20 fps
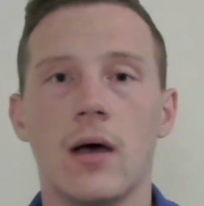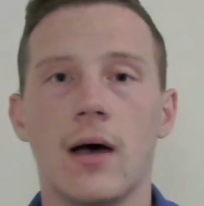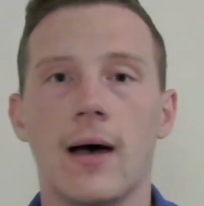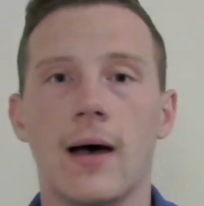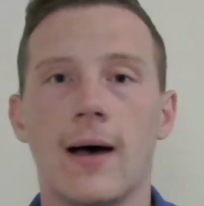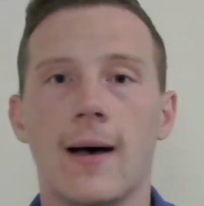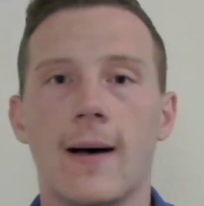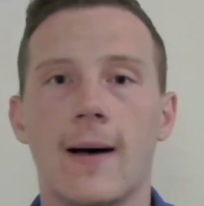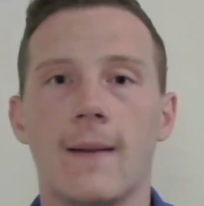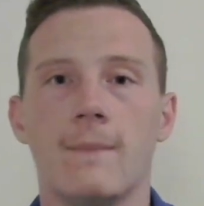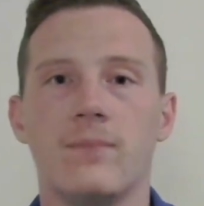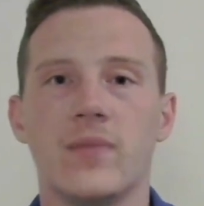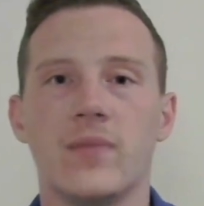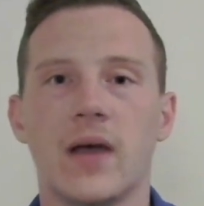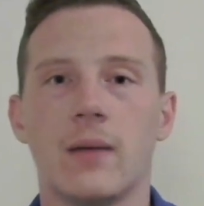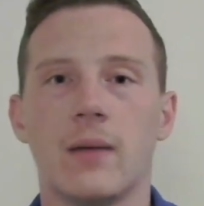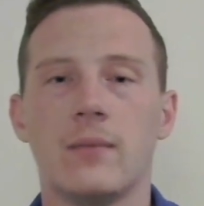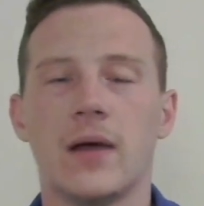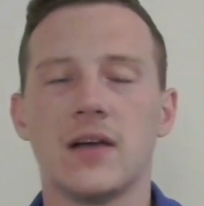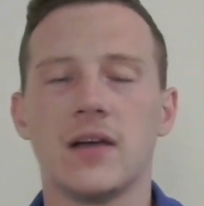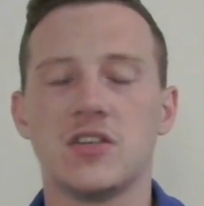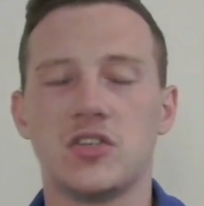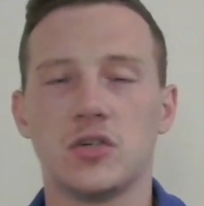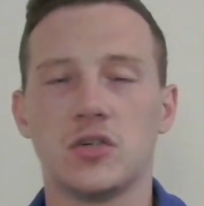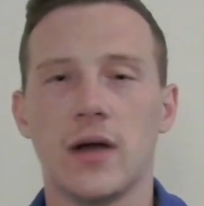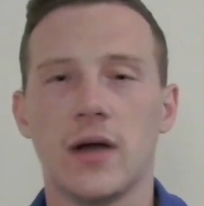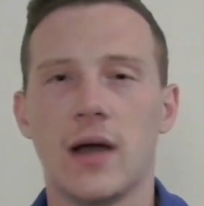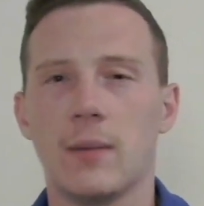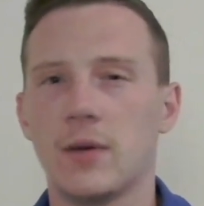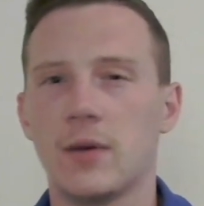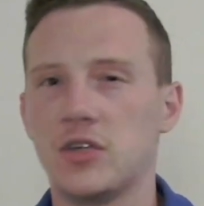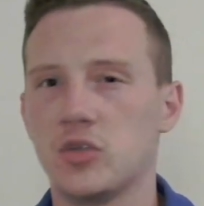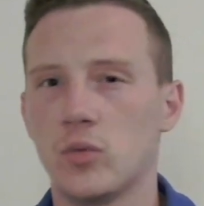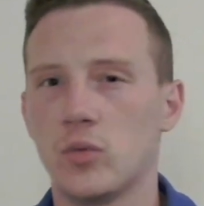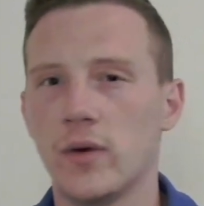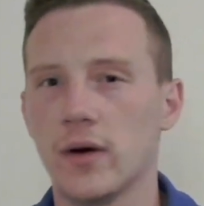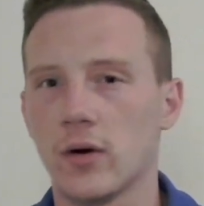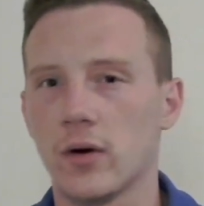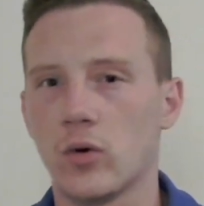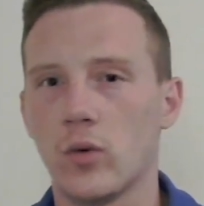Um, I'm not sure how much
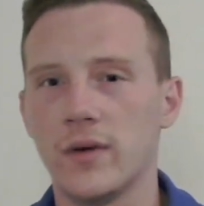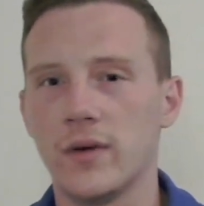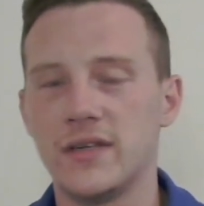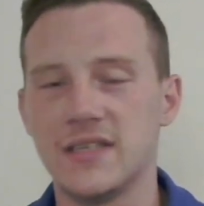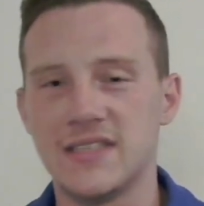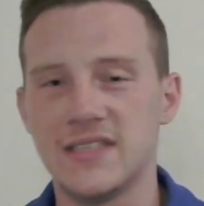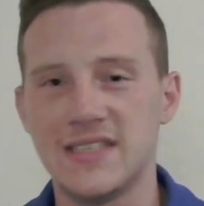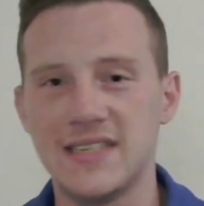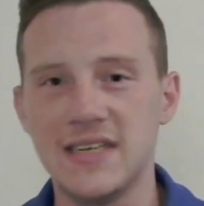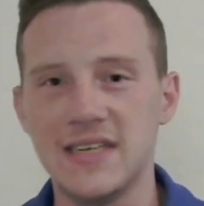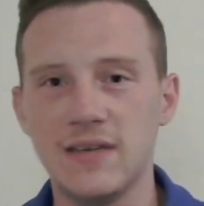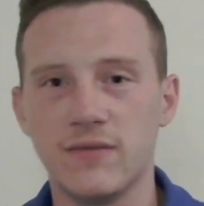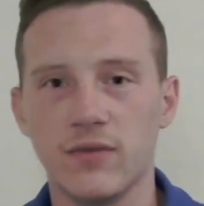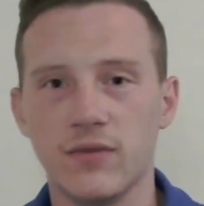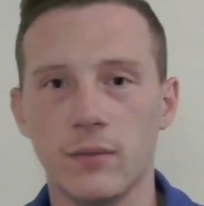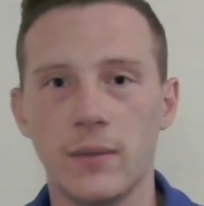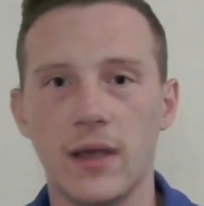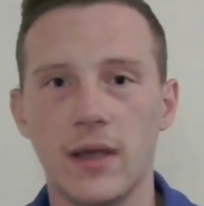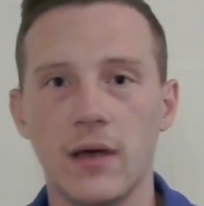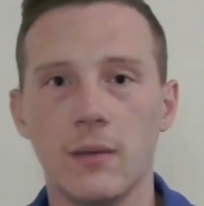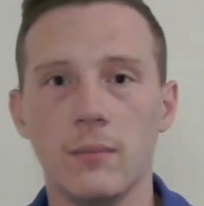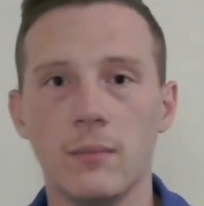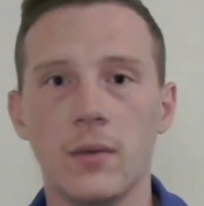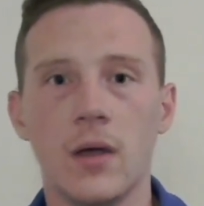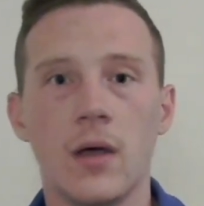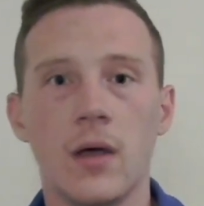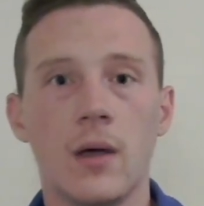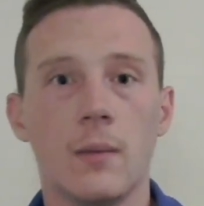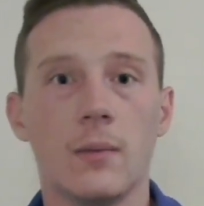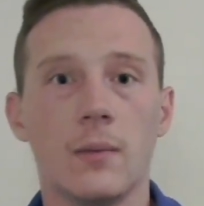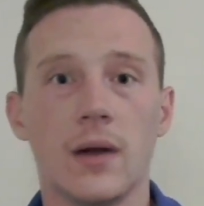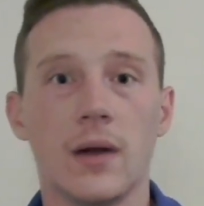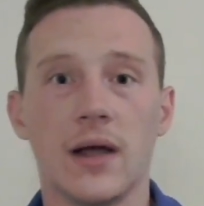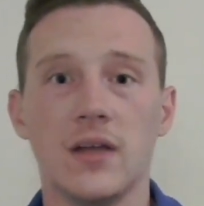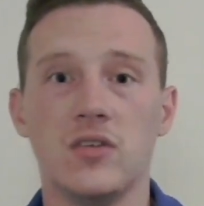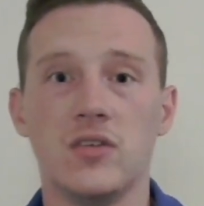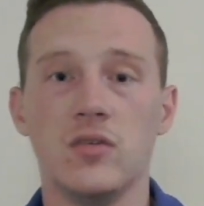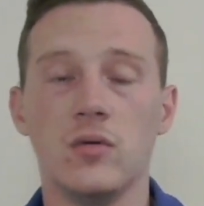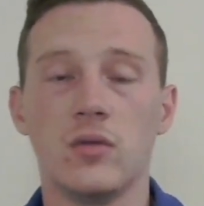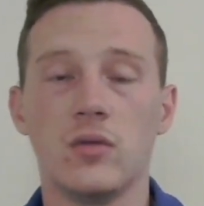we are going to see from him but I
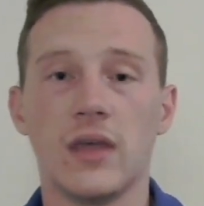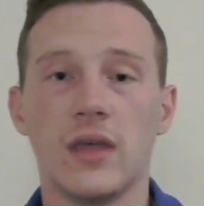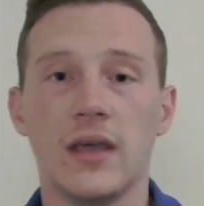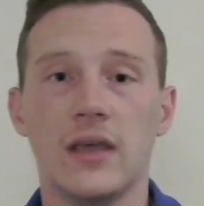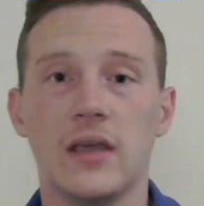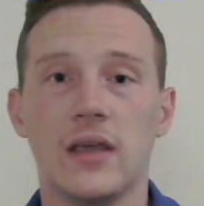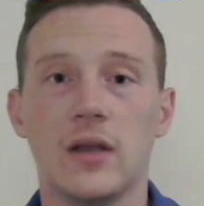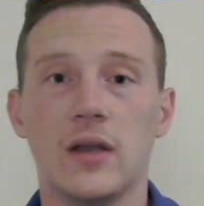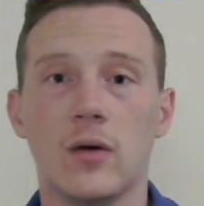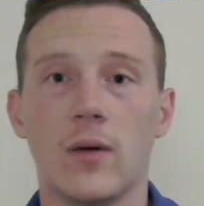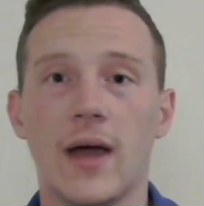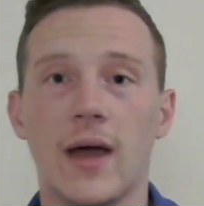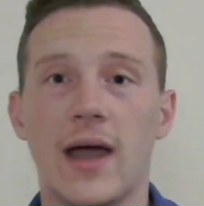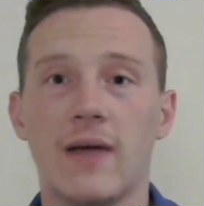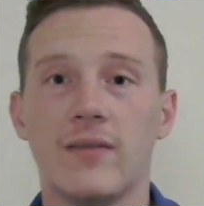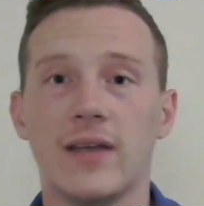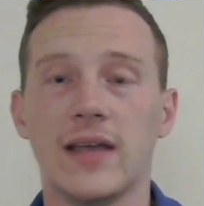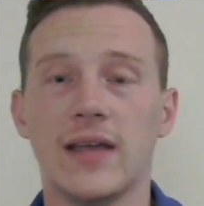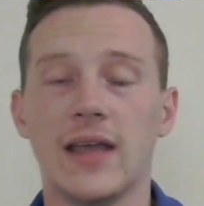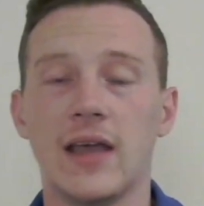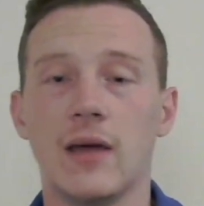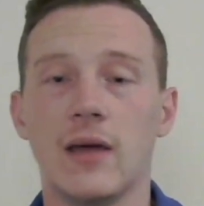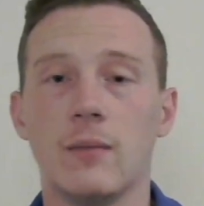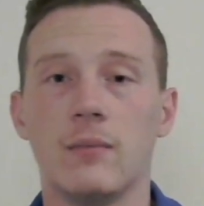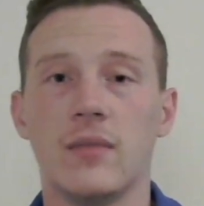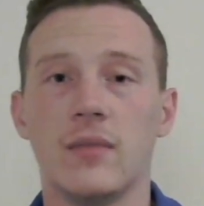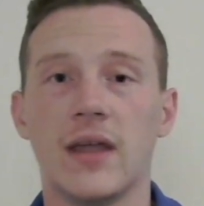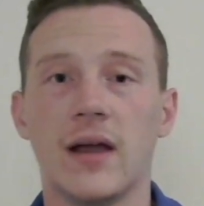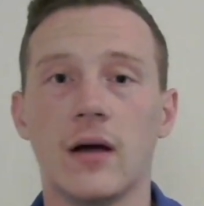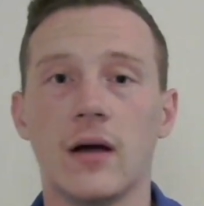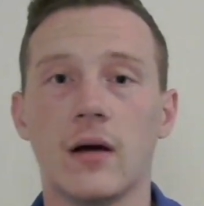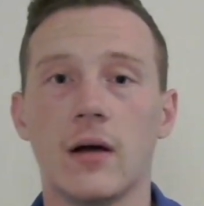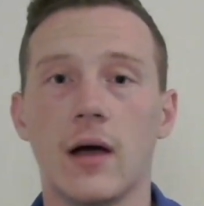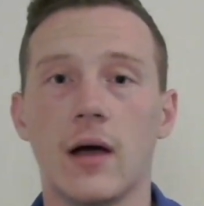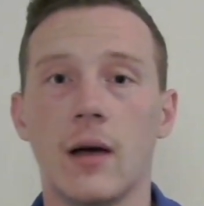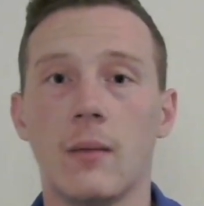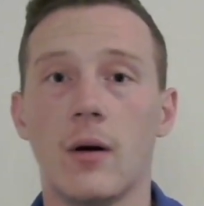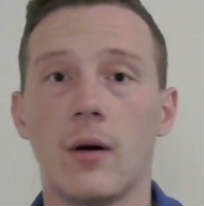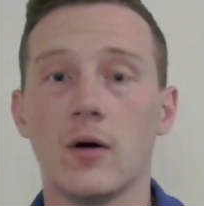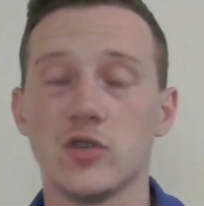do think, you know, having him there,
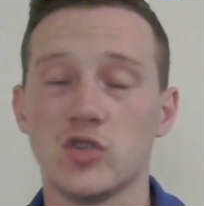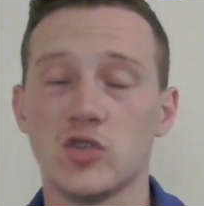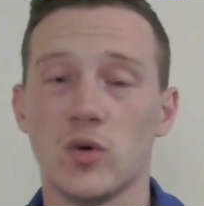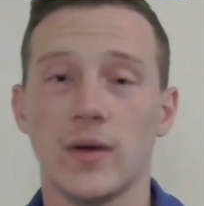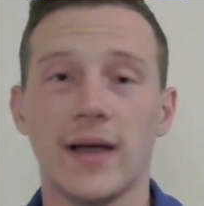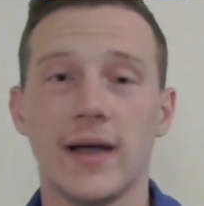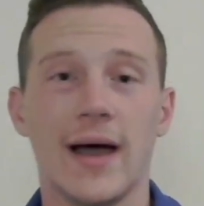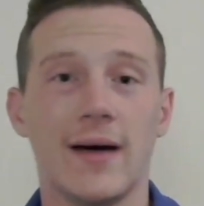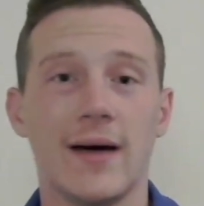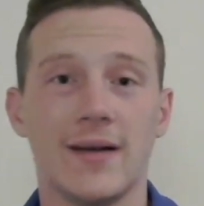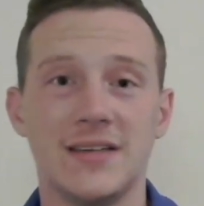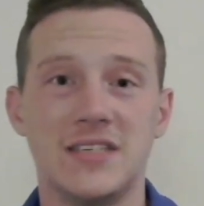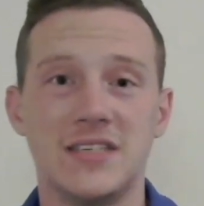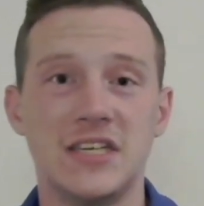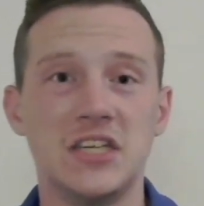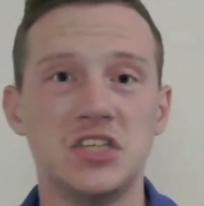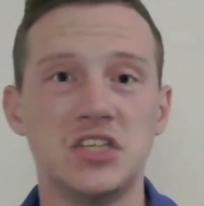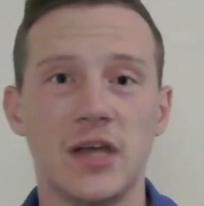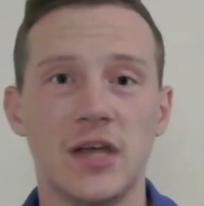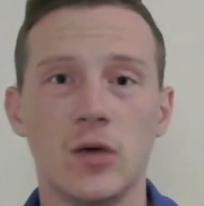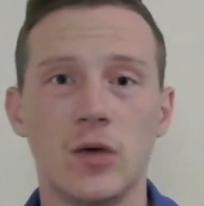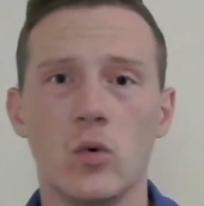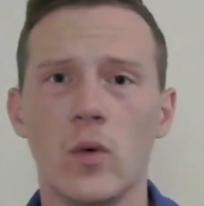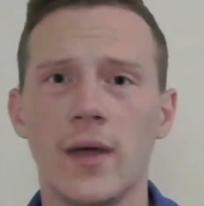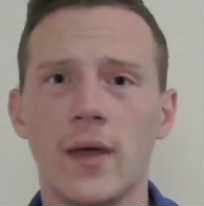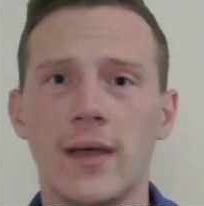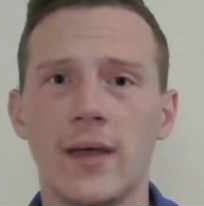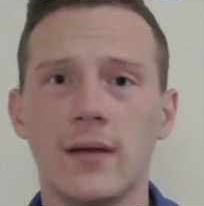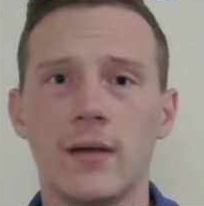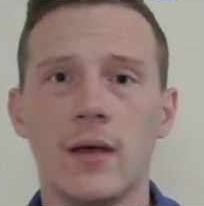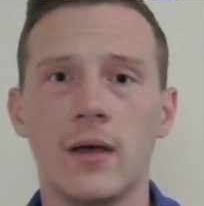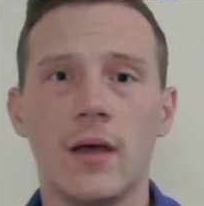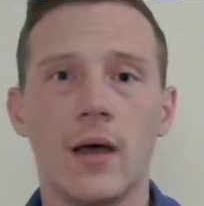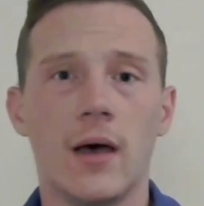um, also a guy like TJ Quinn,